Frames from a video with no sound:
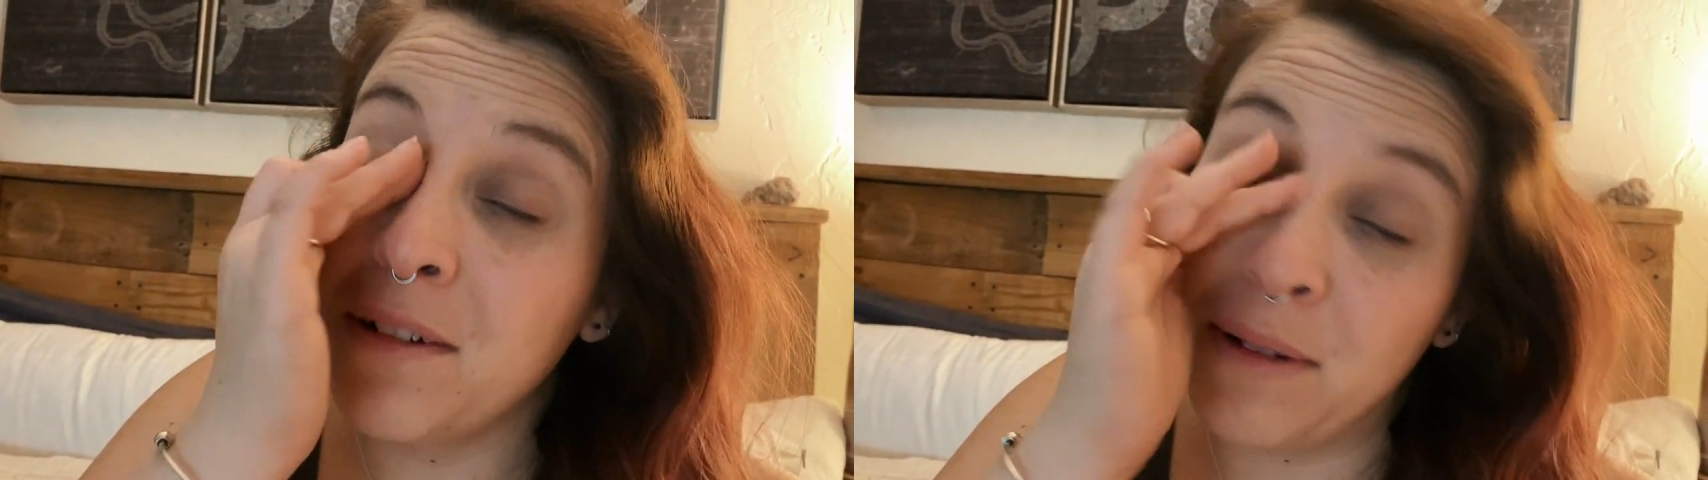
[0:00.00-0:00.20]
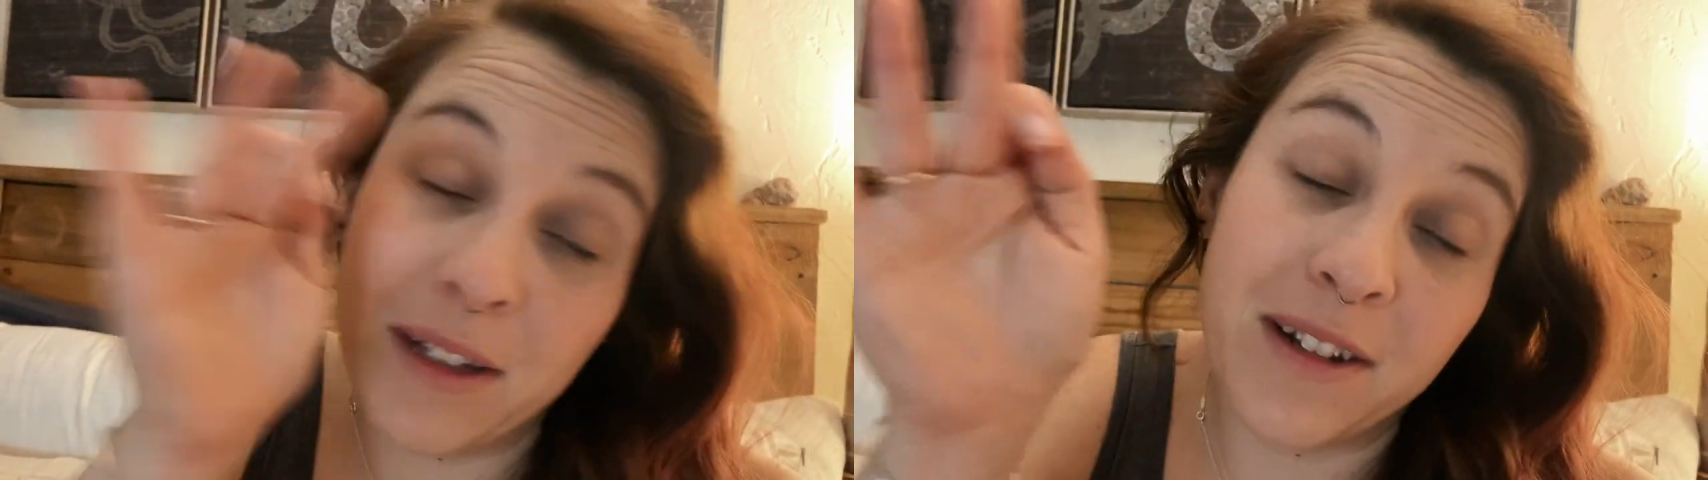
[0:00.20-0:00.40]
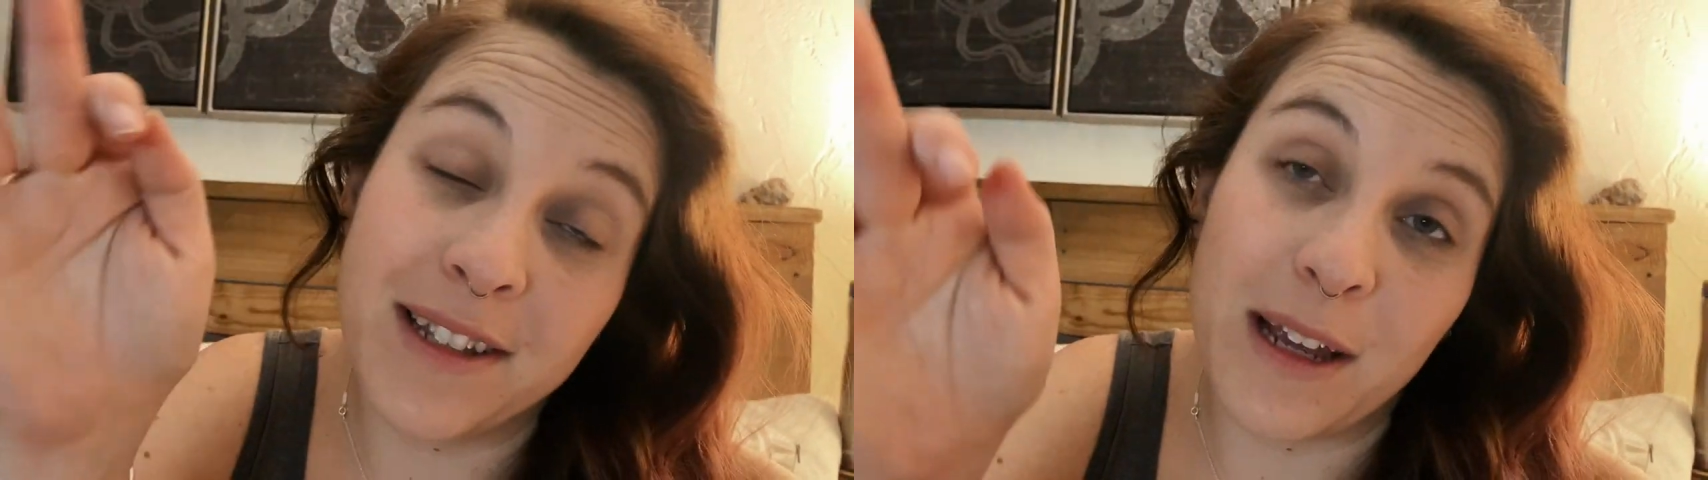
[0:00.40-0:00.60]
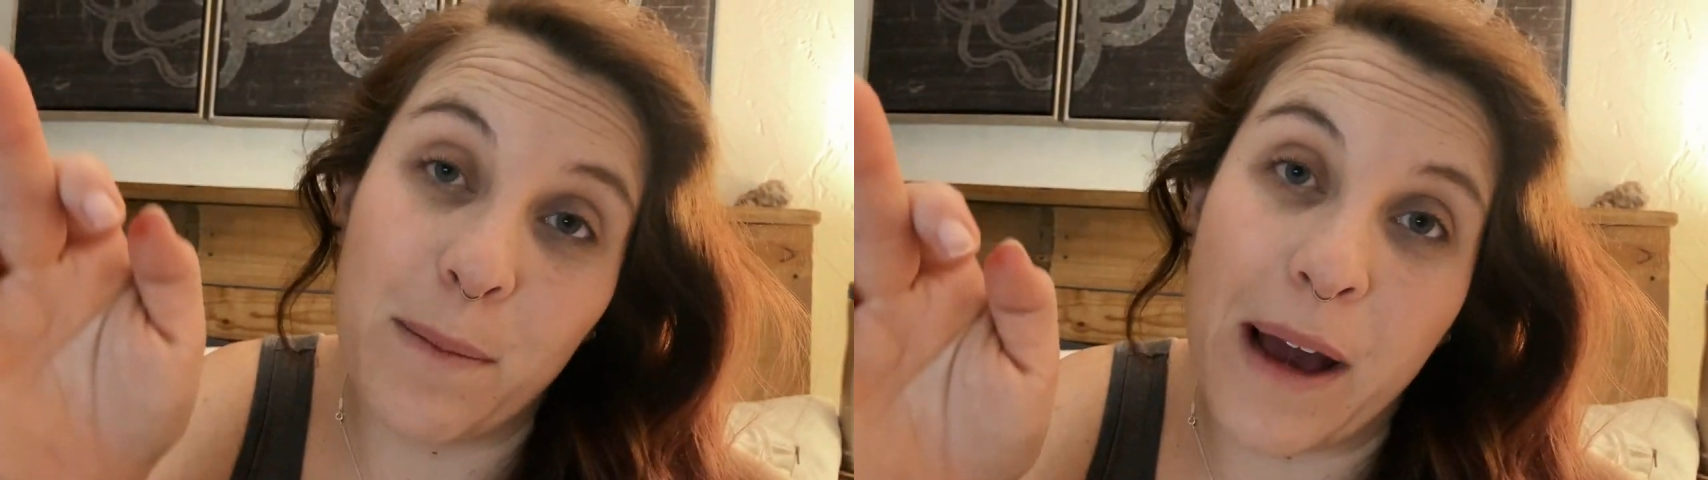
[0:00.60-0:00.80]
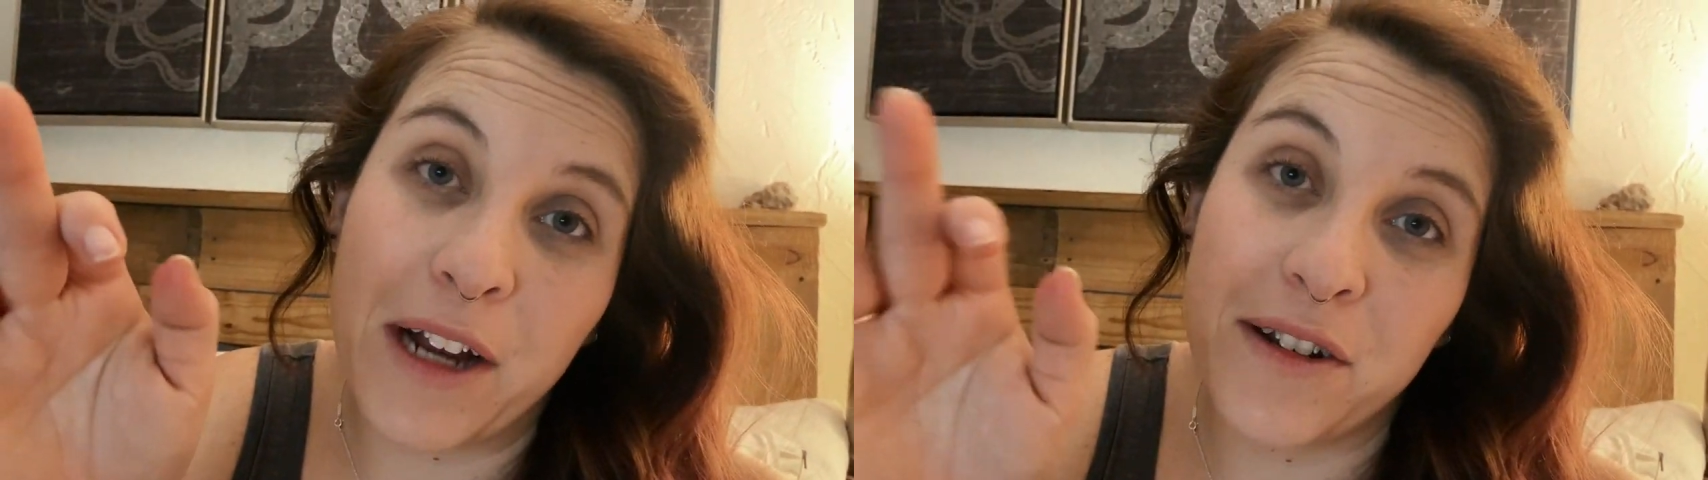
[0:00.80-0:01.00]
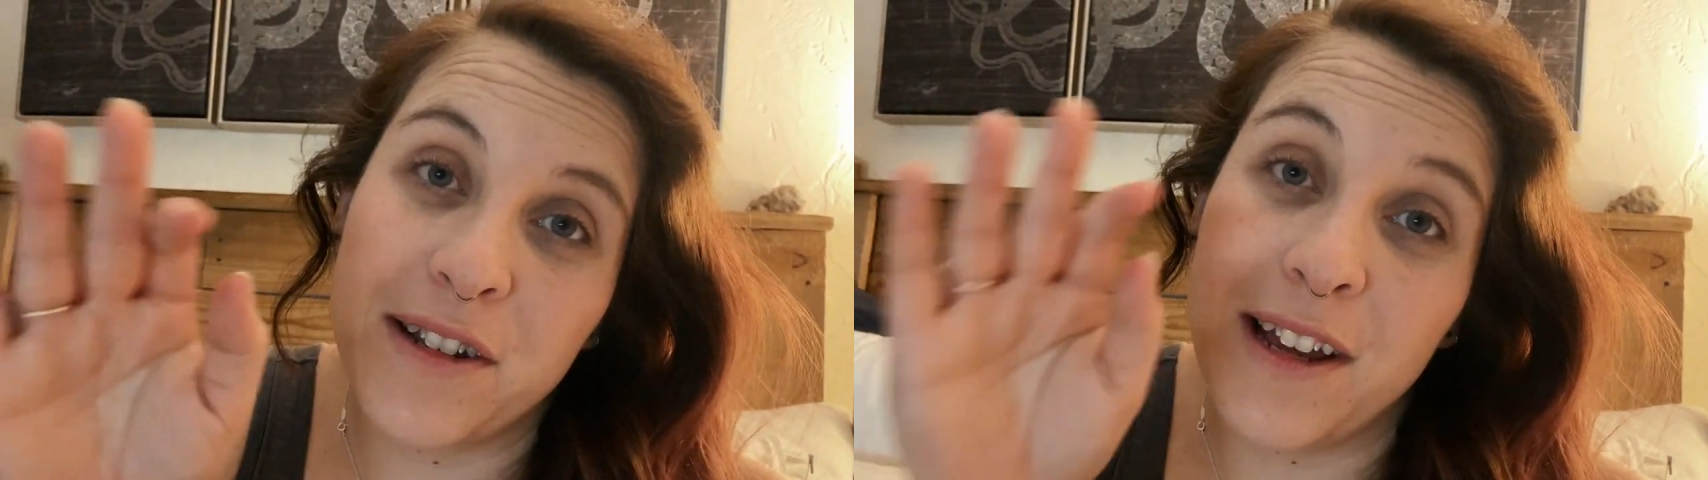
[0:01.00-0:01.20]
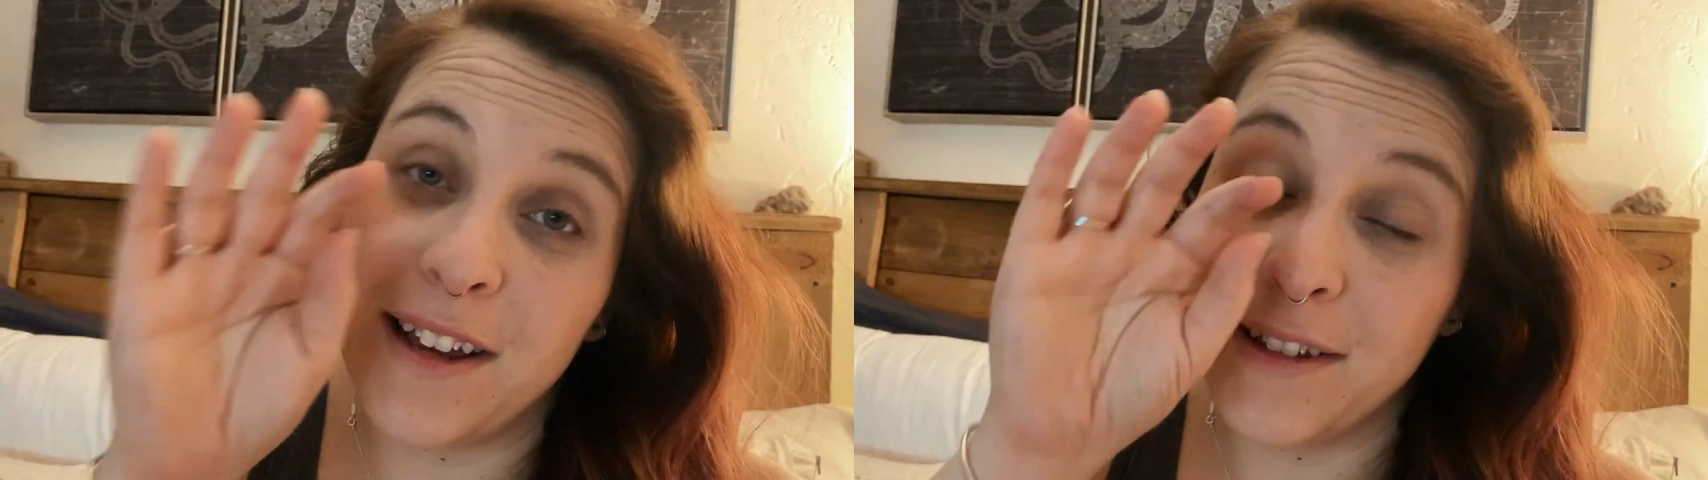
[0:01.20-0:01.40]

really good St. Patrick's Day.